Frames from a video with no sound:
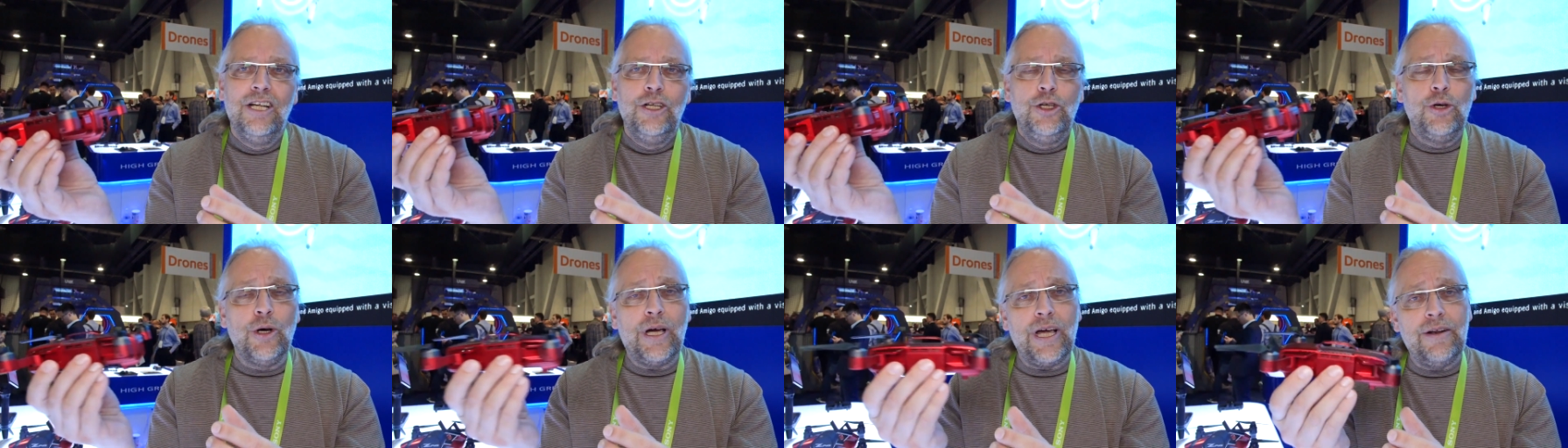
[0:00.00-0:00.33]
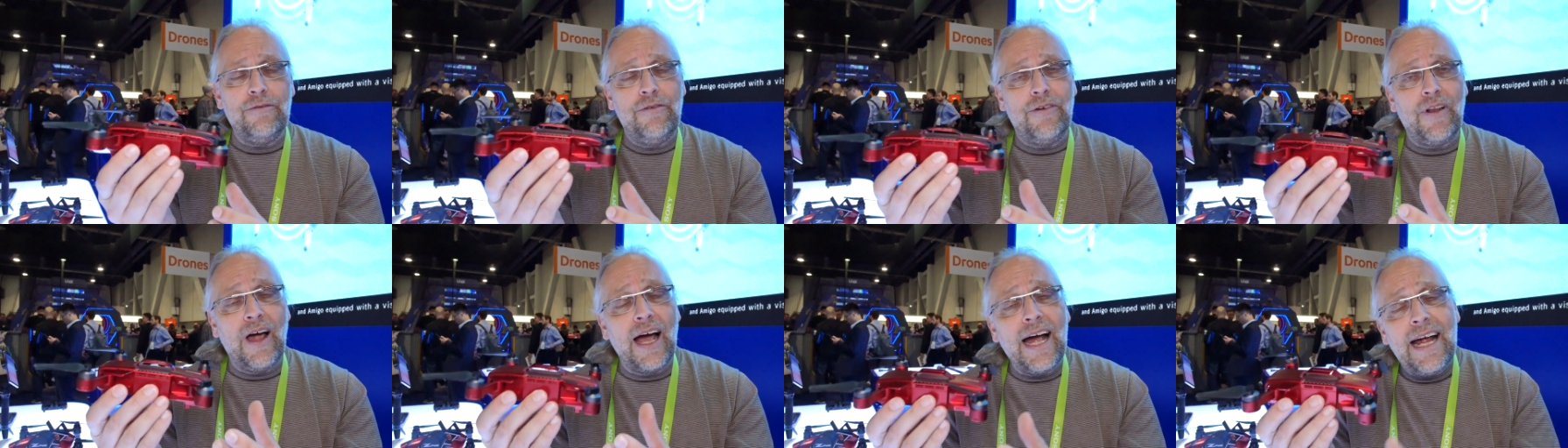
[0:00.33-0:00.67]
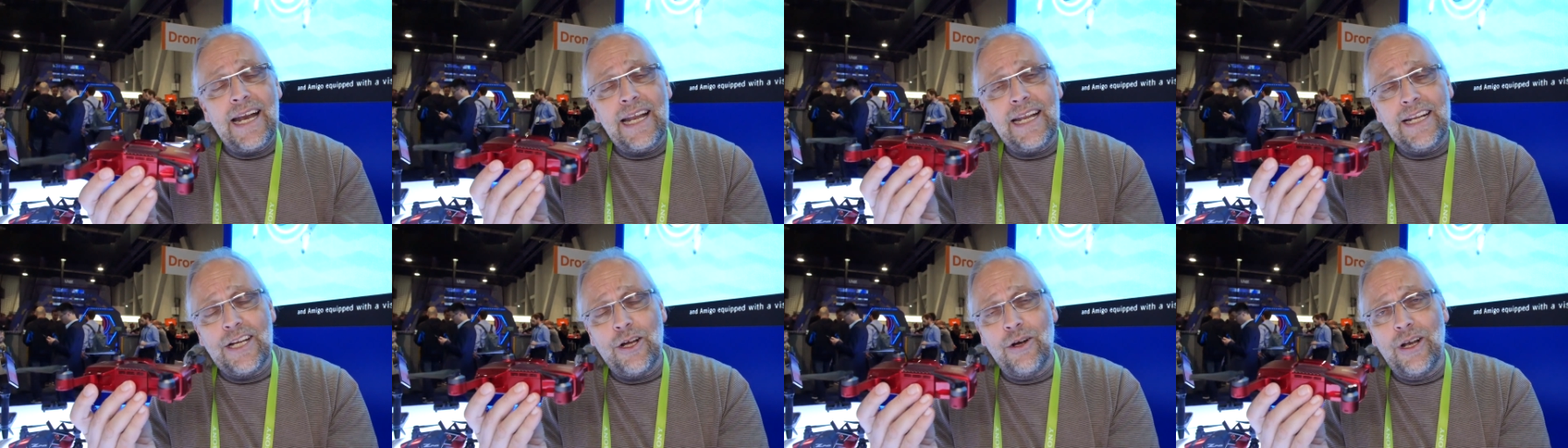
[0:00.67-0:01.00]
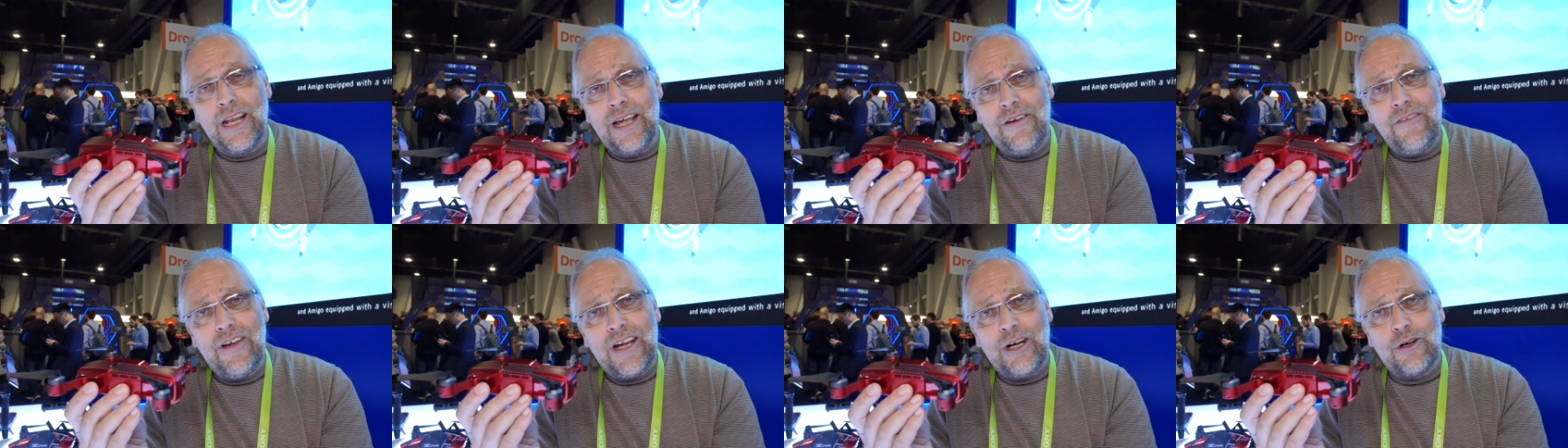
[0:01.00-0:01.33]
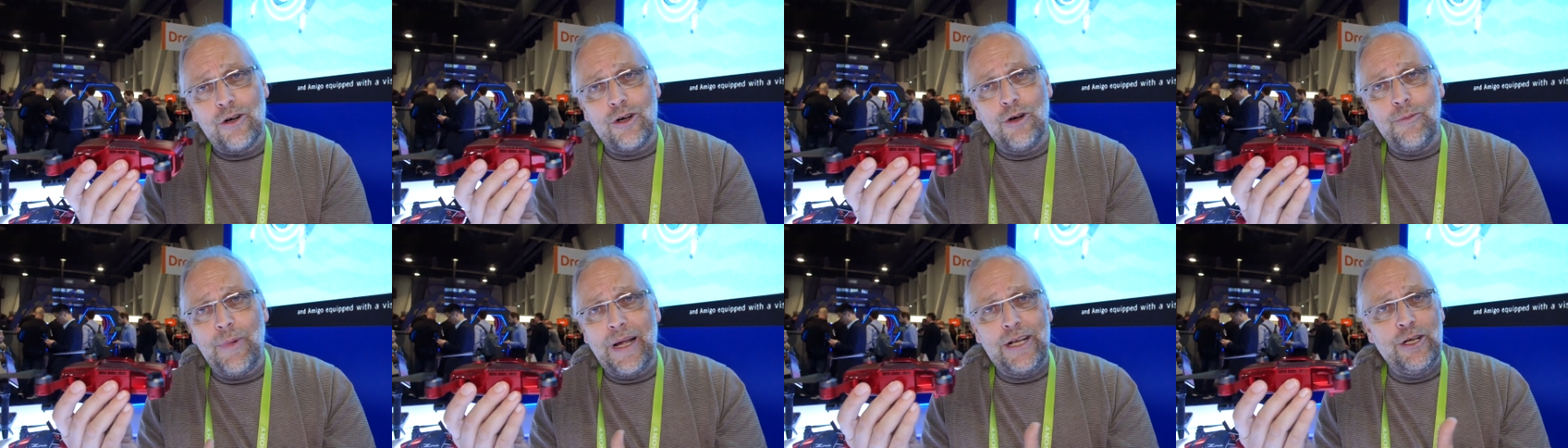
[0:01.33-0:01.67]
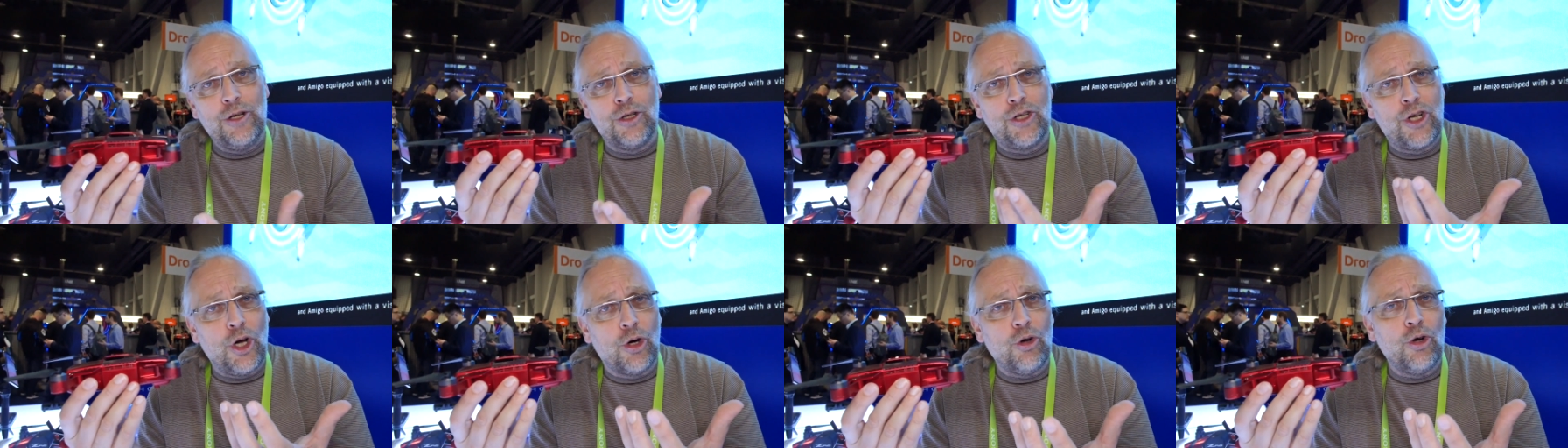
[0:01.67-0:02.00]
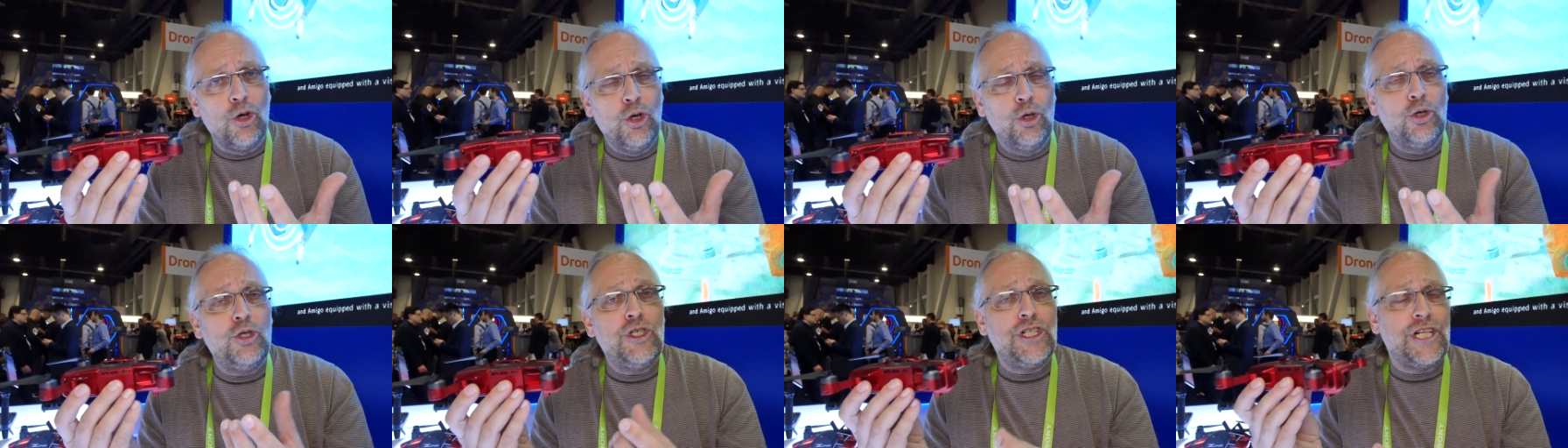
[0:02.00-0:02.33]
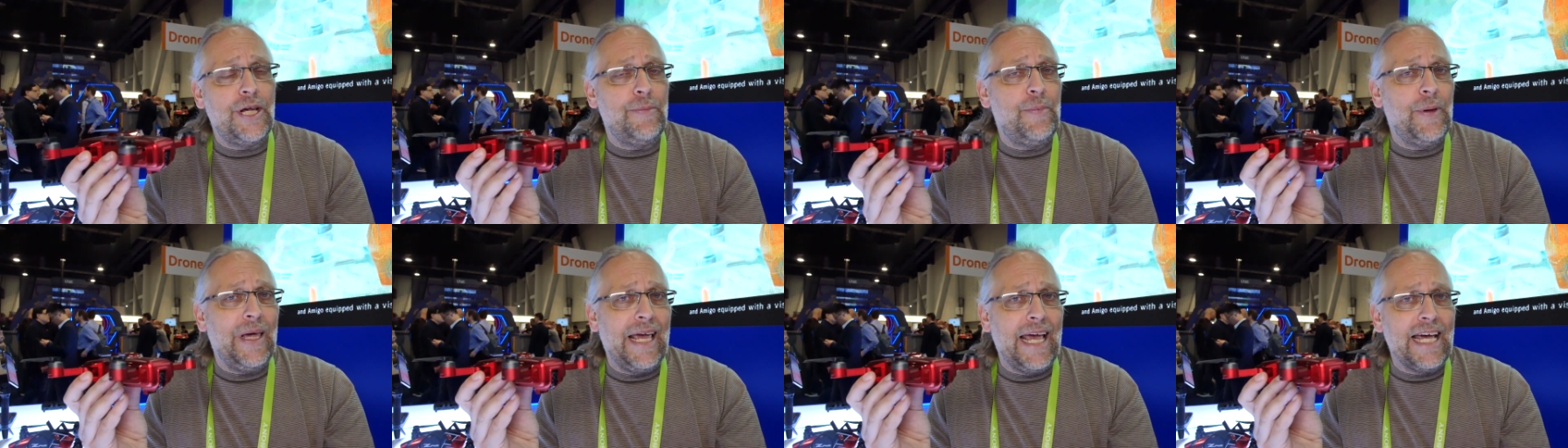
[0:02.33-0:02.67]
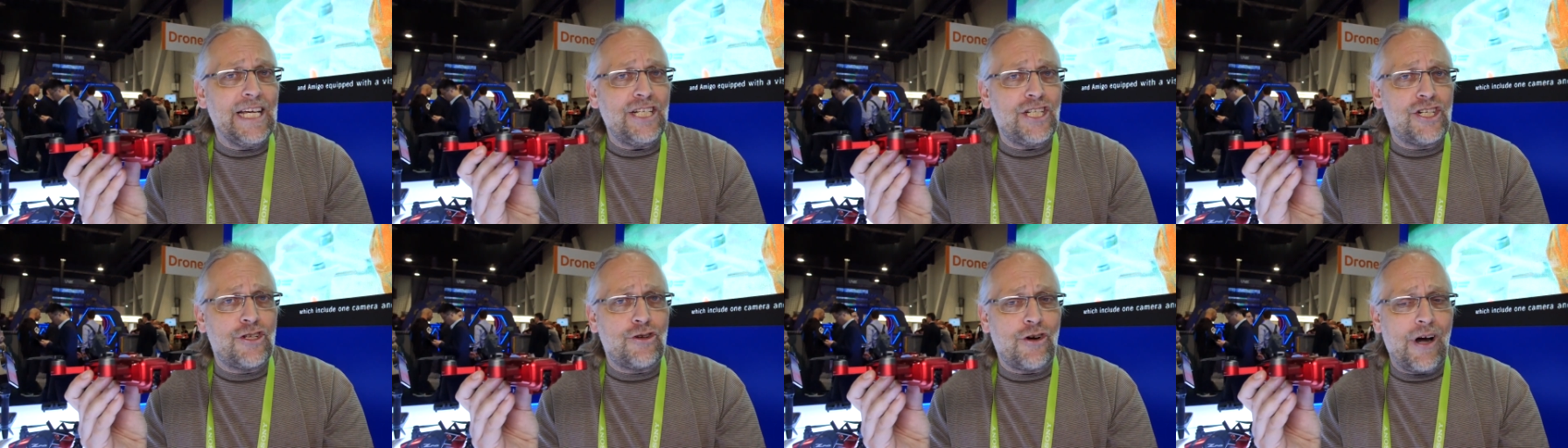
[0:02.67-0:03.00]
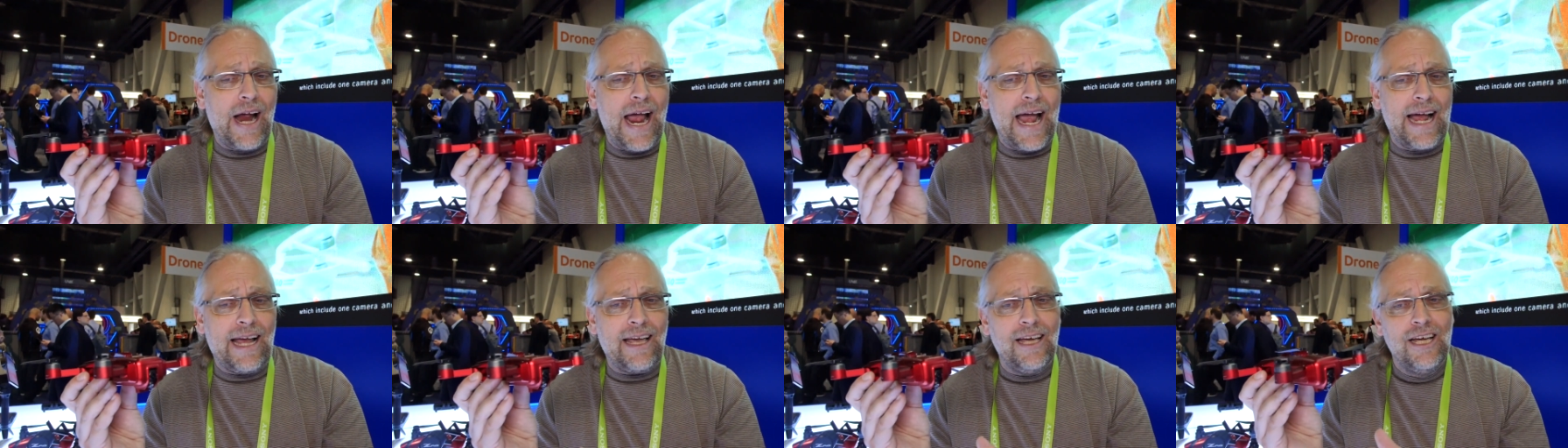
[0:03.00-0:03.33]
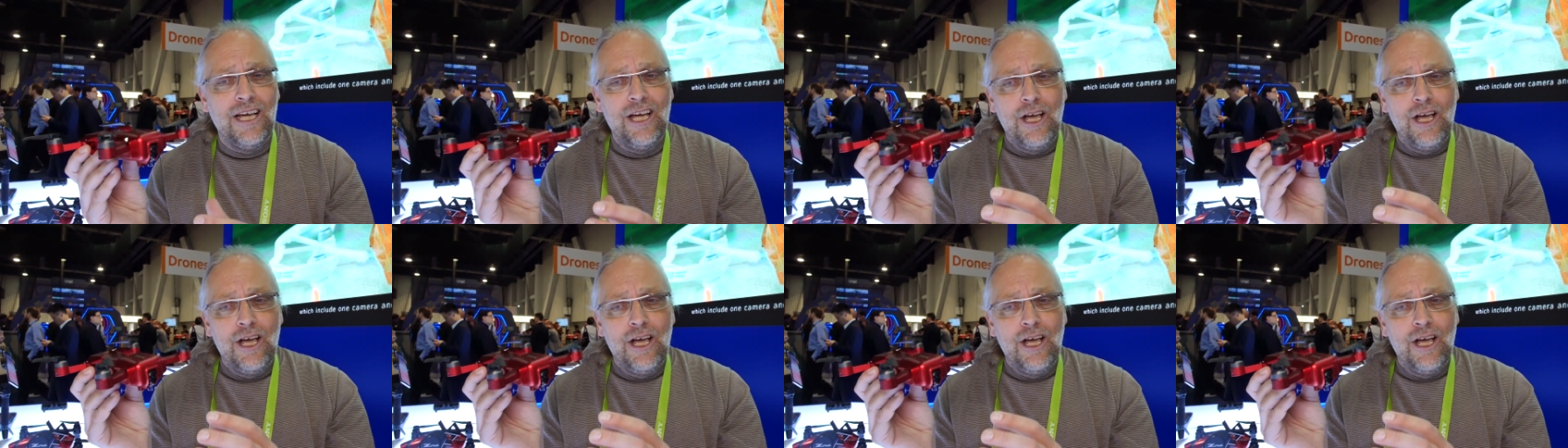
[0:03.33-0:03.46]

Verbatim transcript: you can fly it in your living room and you don't lose GPS track